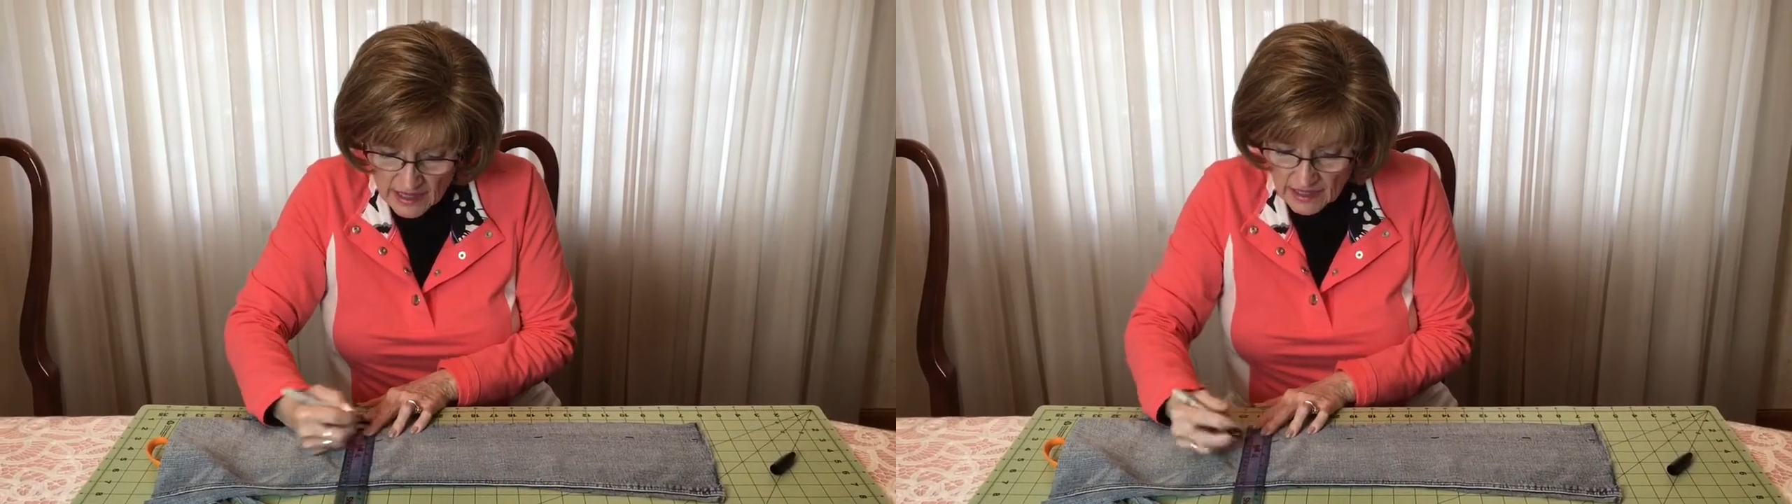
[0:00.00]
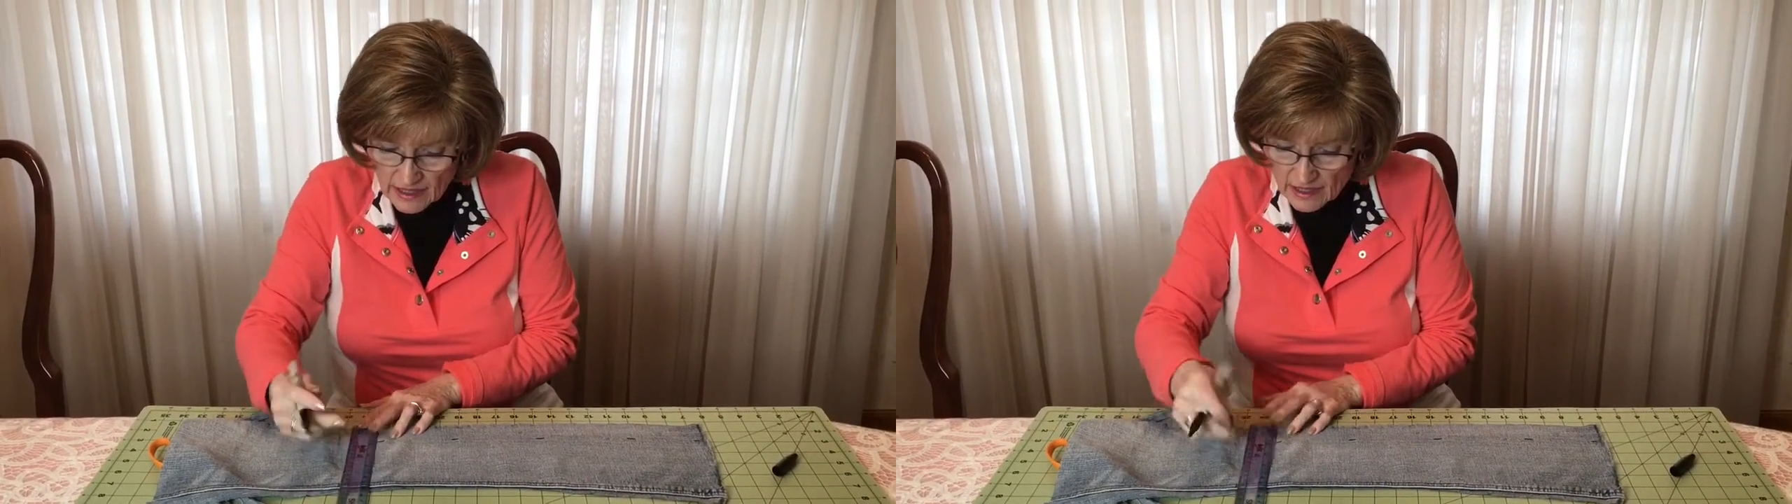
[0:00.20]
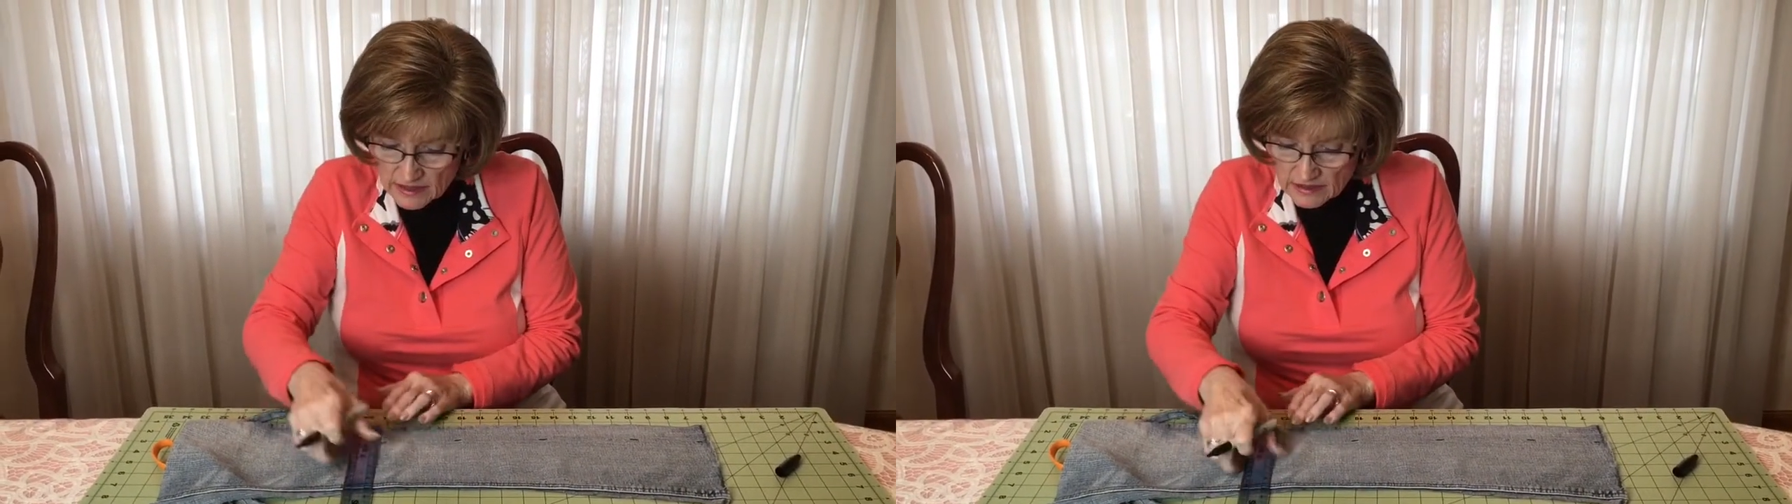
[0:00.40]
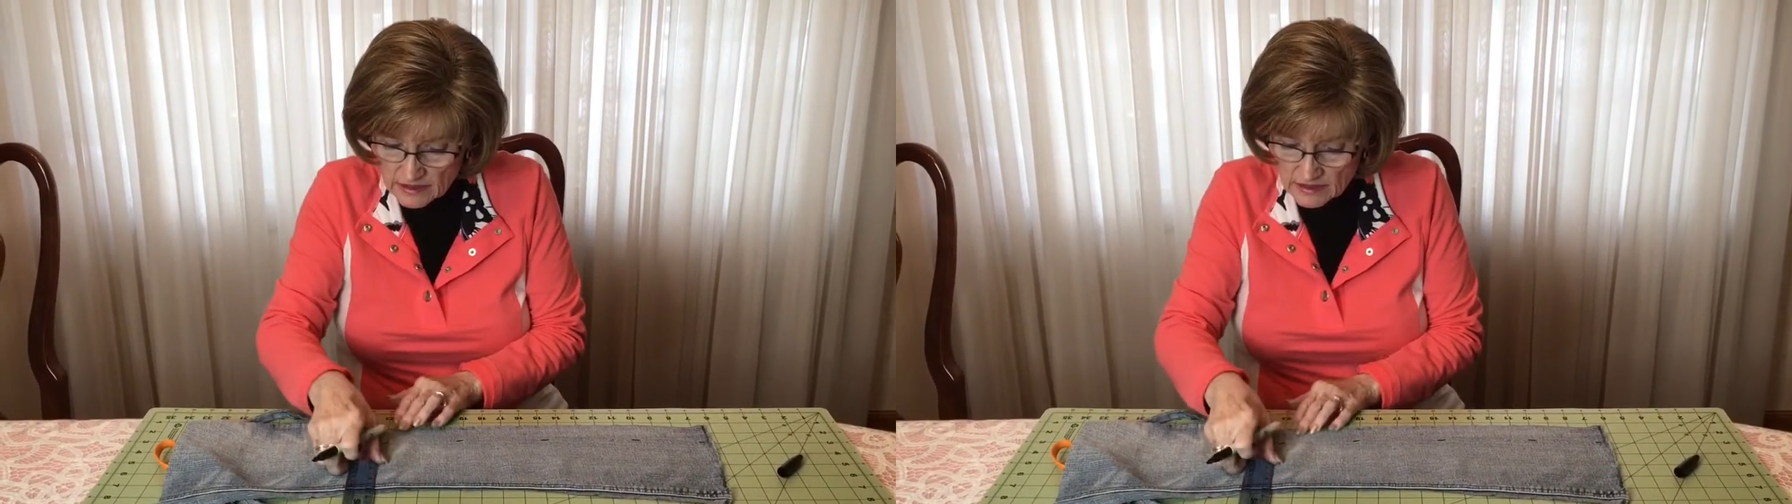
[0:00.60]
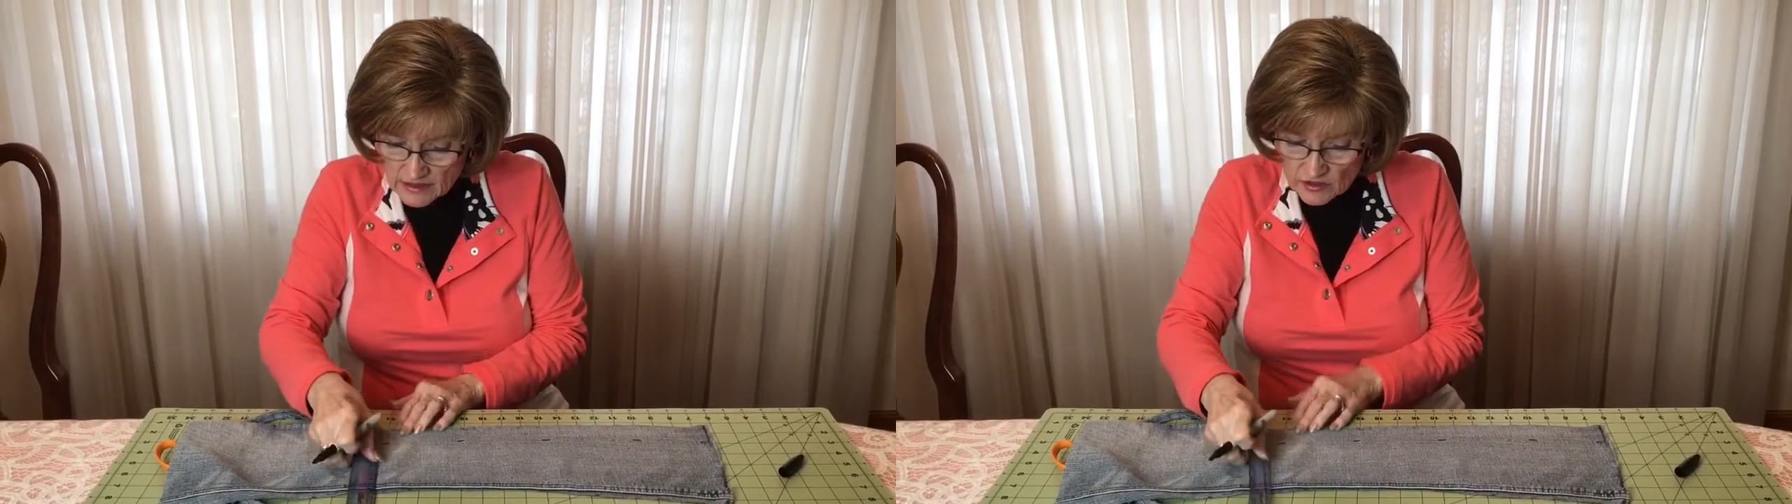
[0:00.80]
and
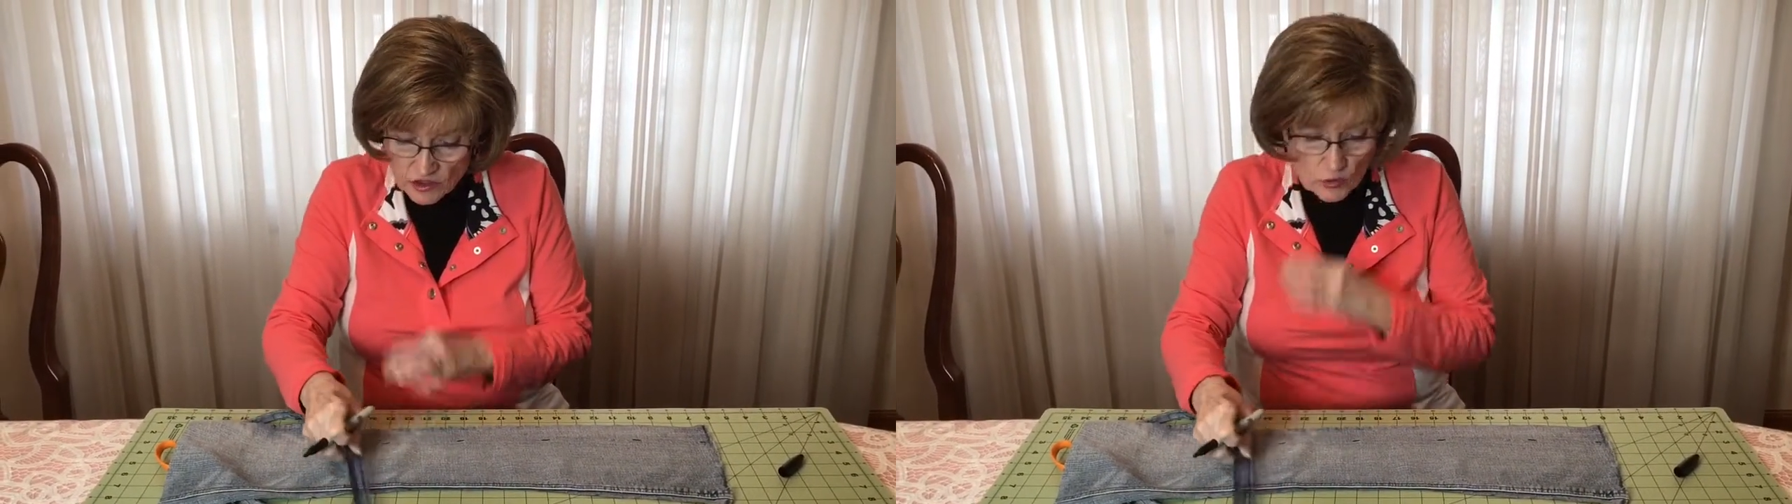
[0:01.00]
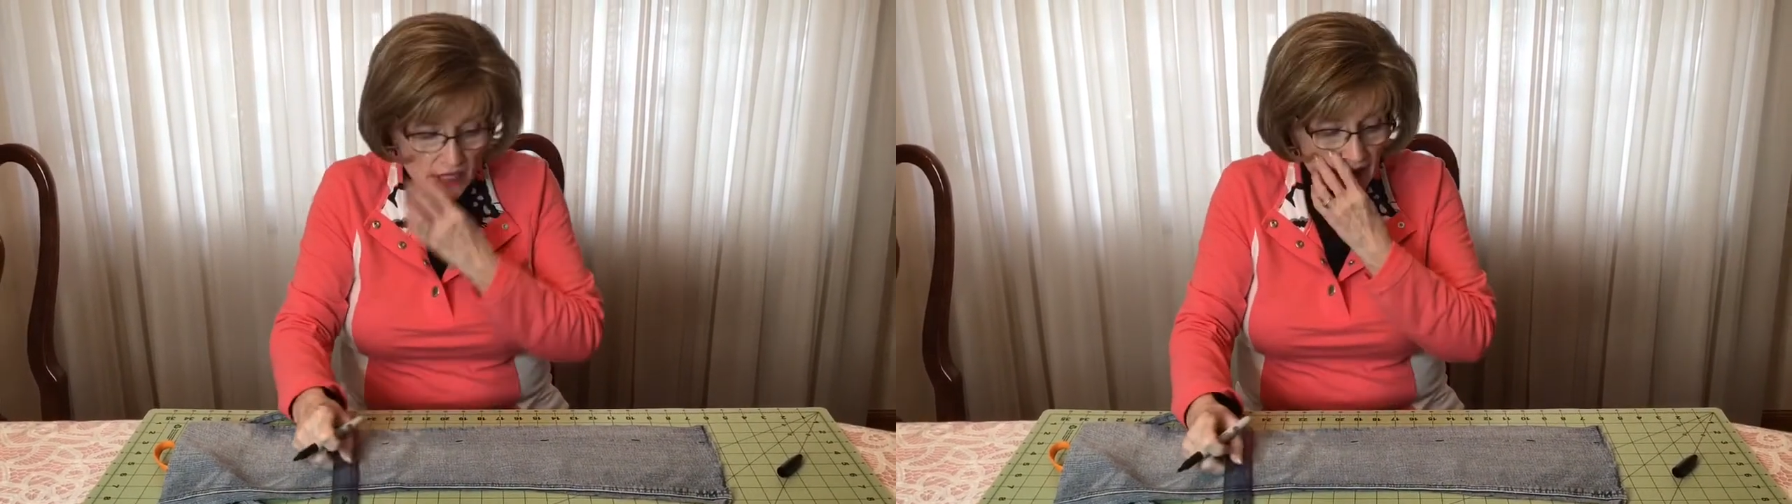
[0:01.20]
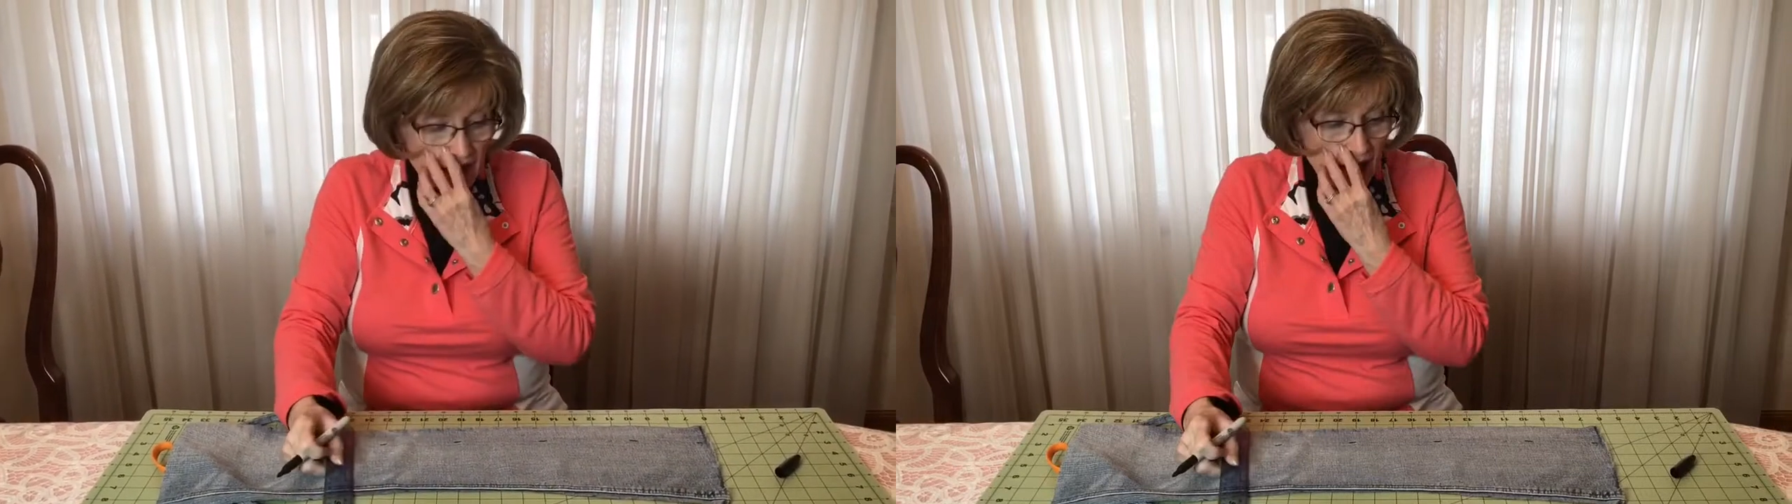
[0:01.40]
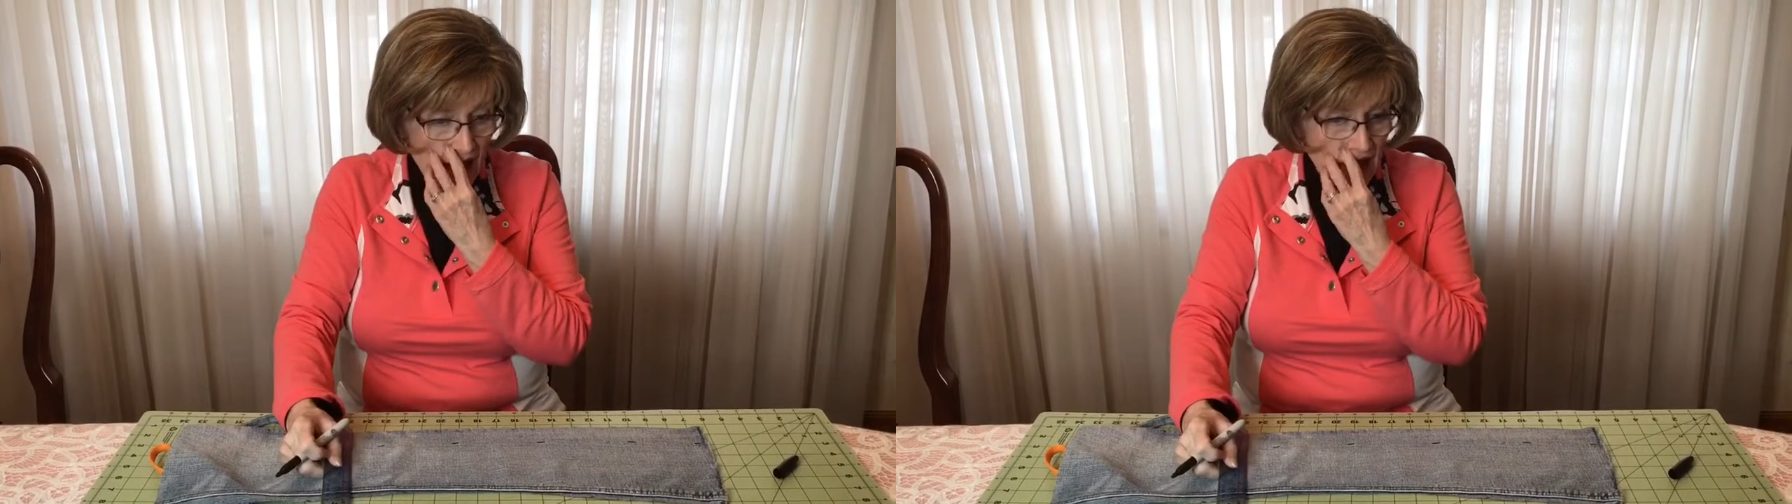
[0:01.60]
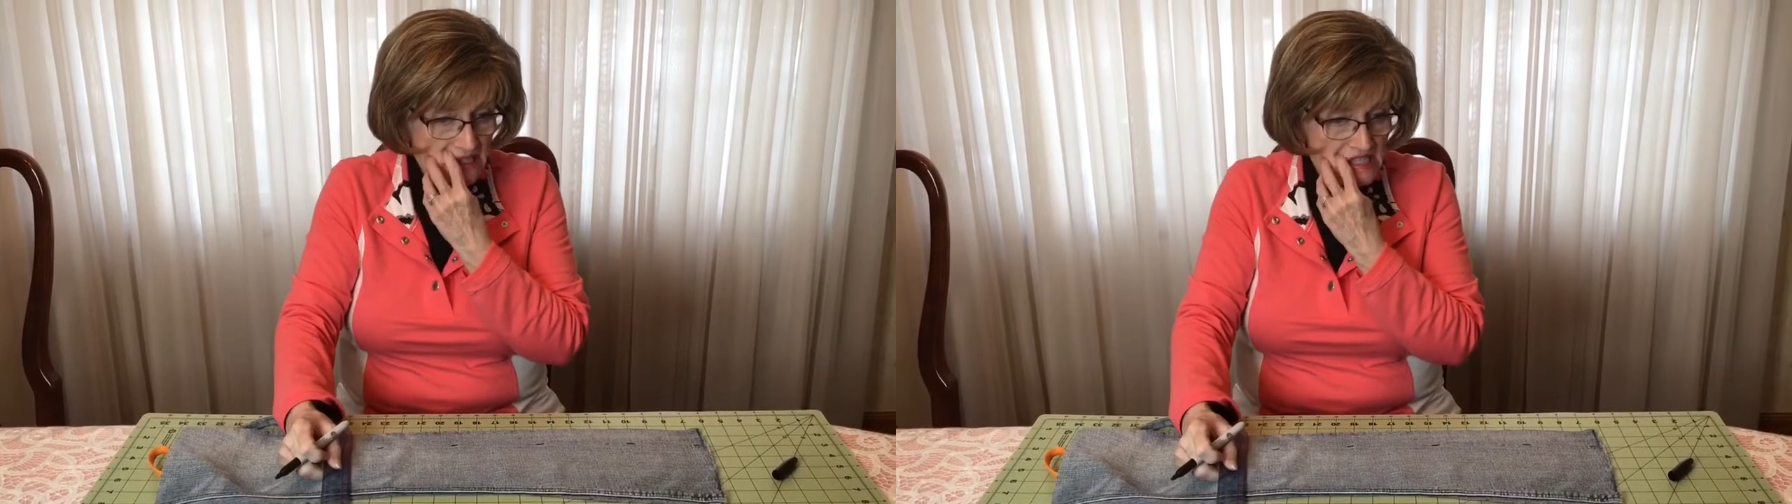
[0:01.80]
you can
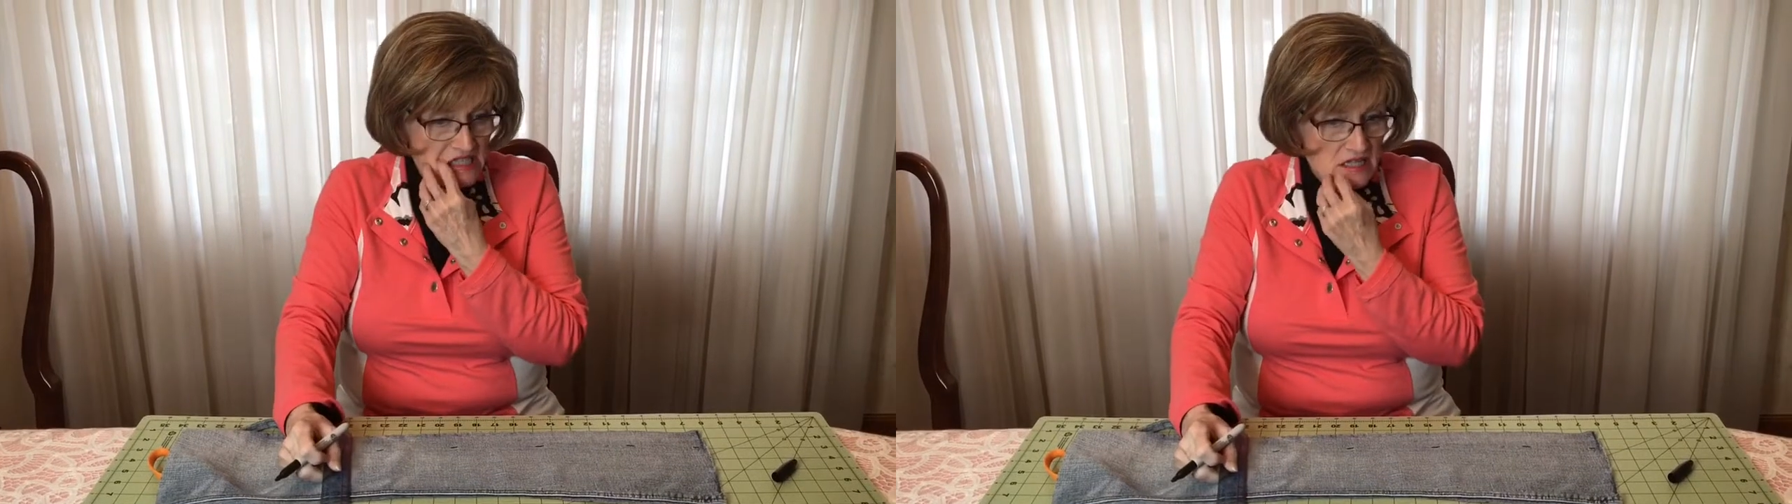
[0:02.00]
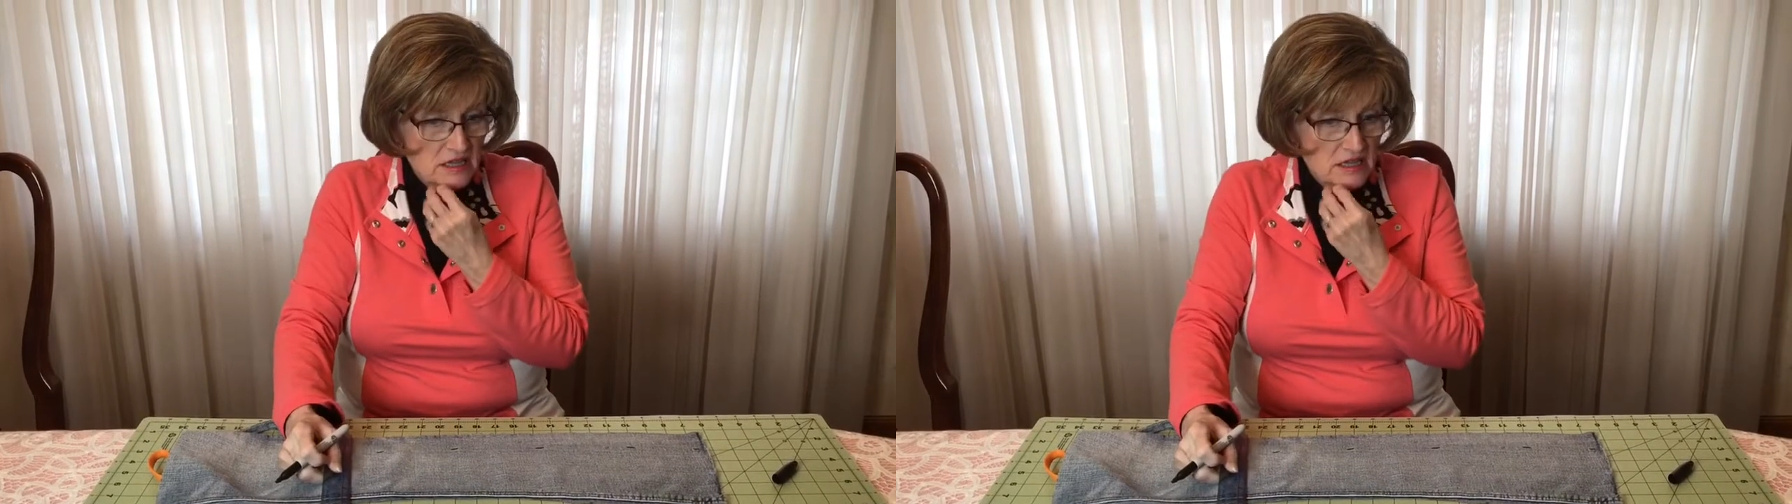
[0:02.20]
get